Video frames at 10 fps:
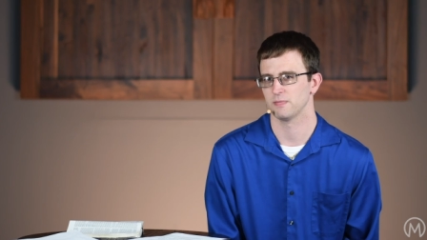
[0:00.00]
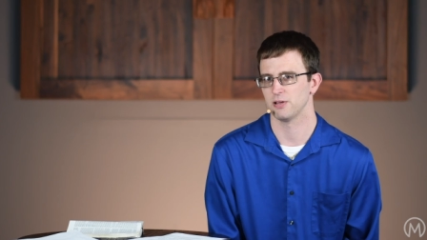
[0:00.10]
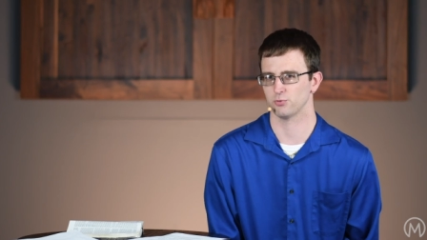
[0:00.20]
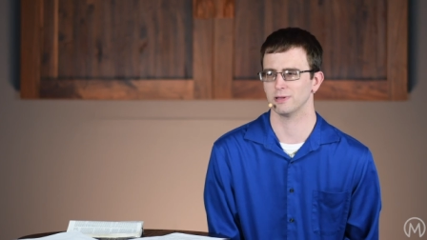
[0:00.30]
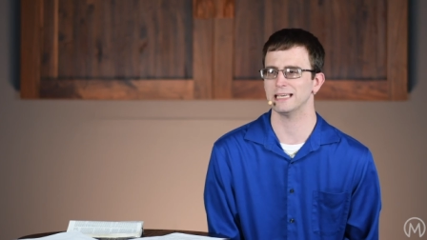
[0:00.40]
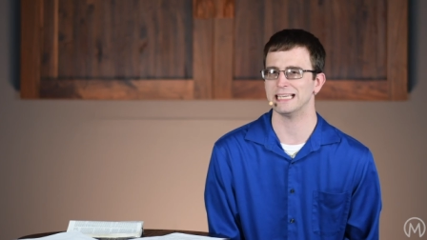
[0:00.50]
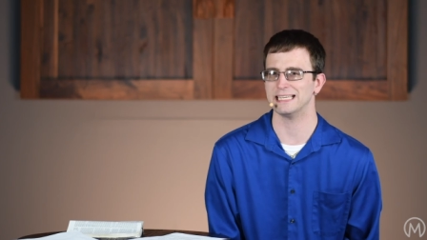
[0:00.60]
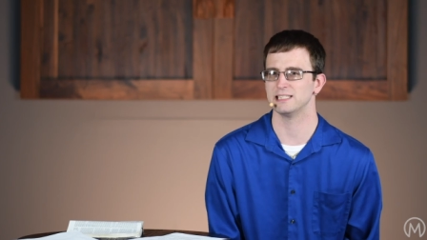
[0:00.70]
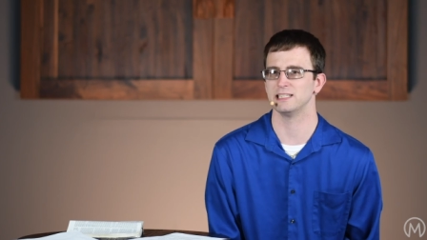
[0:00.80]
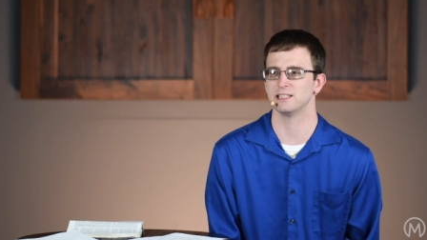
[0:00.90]
It's really
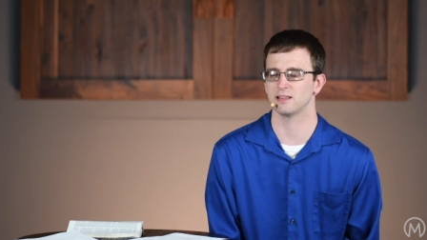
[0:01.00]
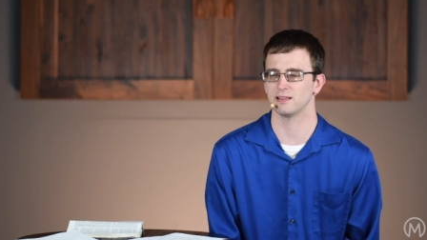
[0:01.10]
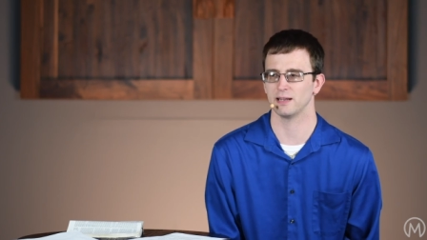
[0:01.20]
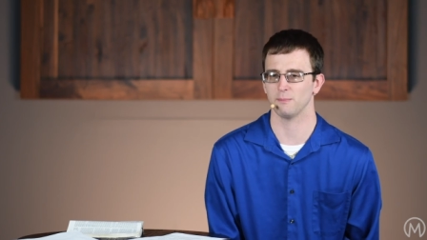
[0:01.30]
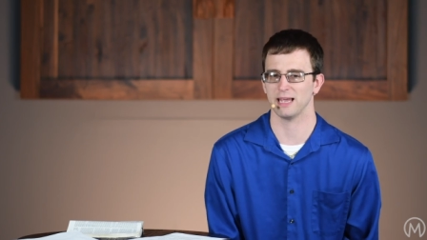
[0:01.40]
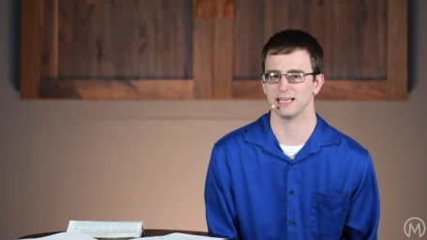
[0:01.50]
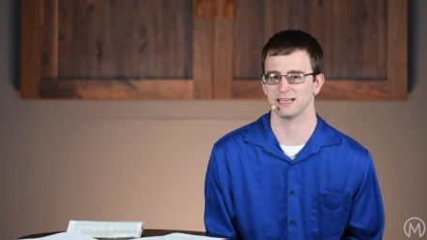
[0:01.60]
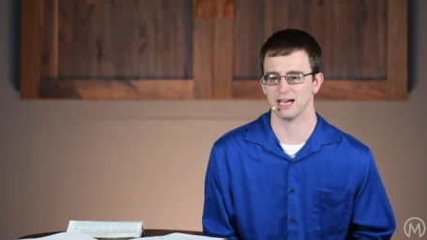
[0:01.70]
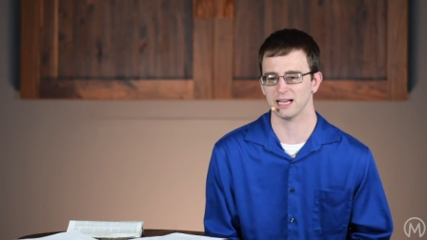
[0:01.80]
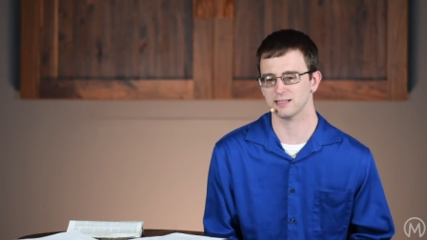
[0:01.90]
easy to think,
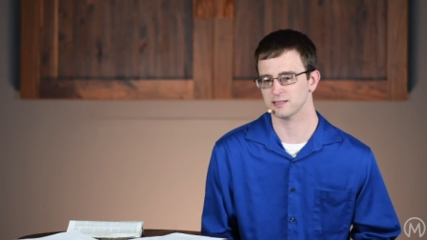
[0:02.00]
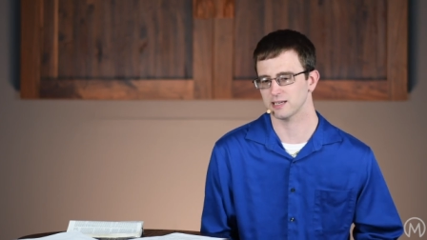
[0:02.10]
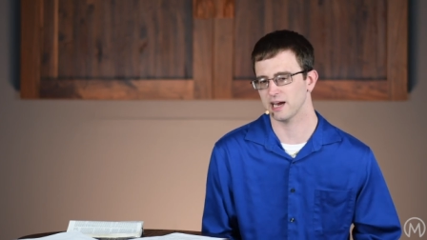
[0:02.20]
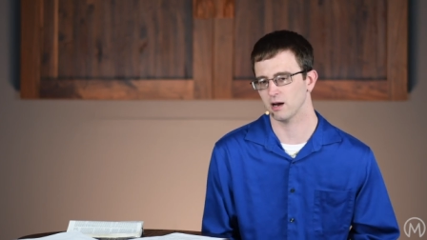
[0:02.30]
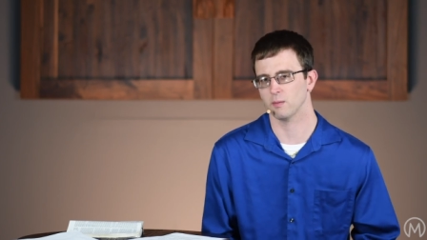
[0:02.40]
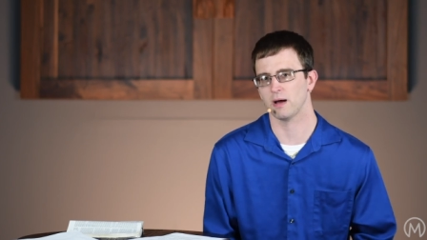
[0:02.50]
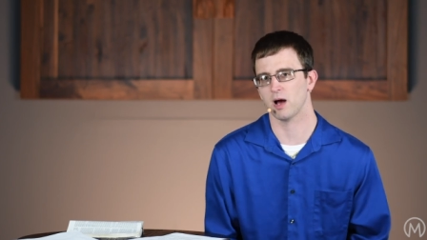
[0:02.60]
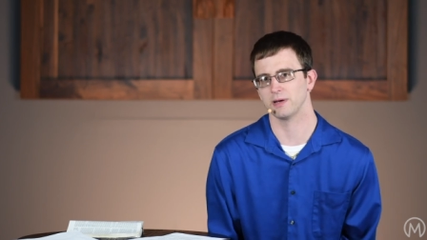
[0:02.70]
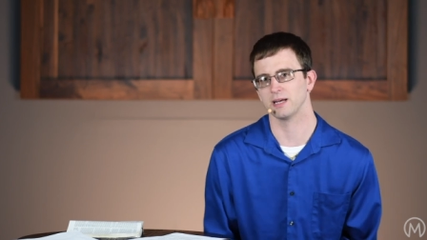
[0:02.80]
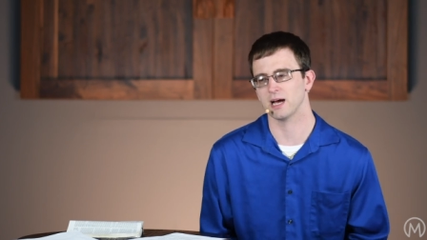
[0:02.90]
man, God doesn't care
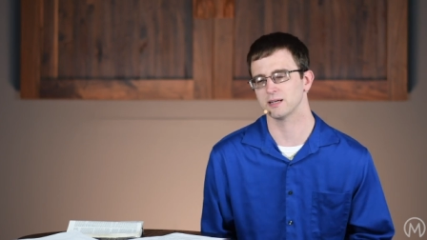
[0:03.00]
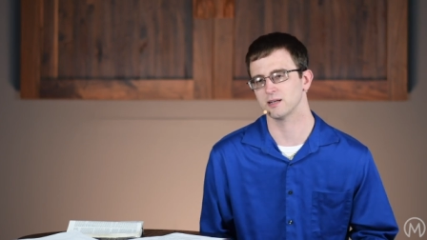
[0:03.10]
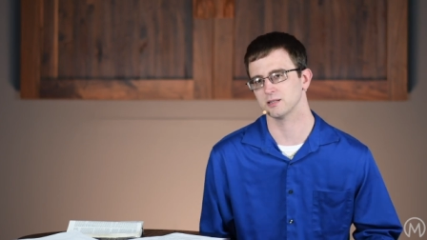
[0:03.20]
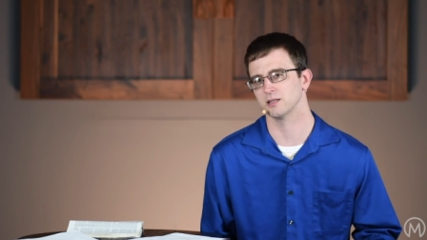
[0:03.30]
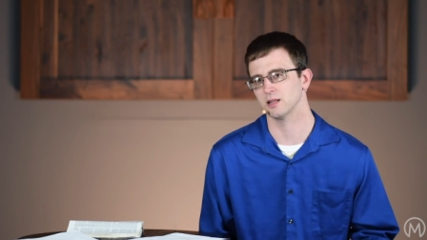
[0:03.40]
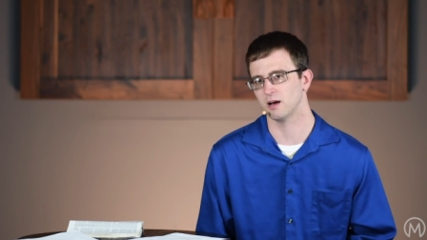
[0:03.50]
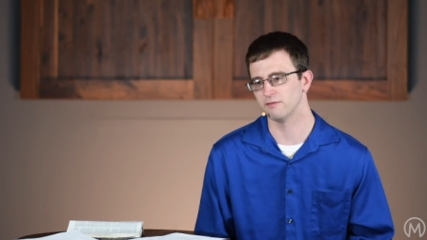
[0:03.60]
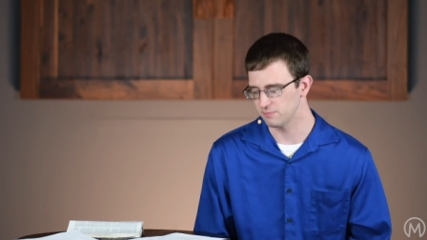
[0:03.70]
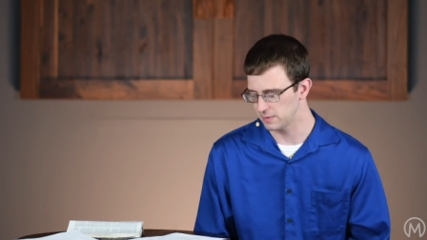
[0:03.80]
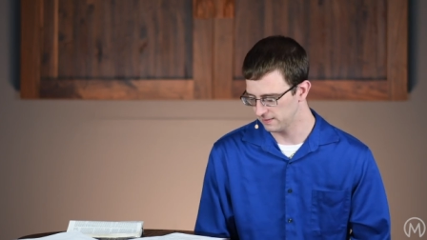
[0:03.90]
about me, God doesn't
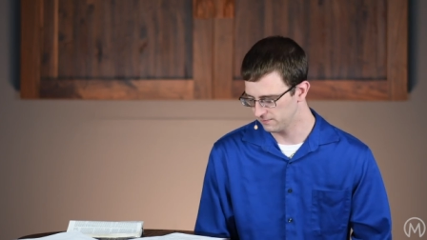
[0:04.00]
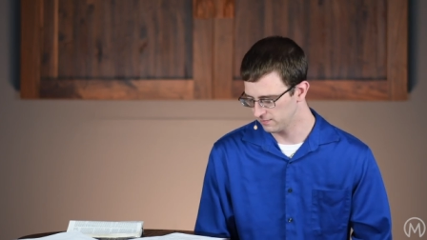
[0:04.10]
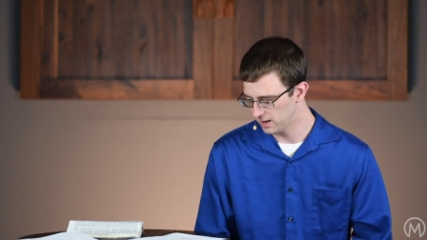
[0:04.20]
love me.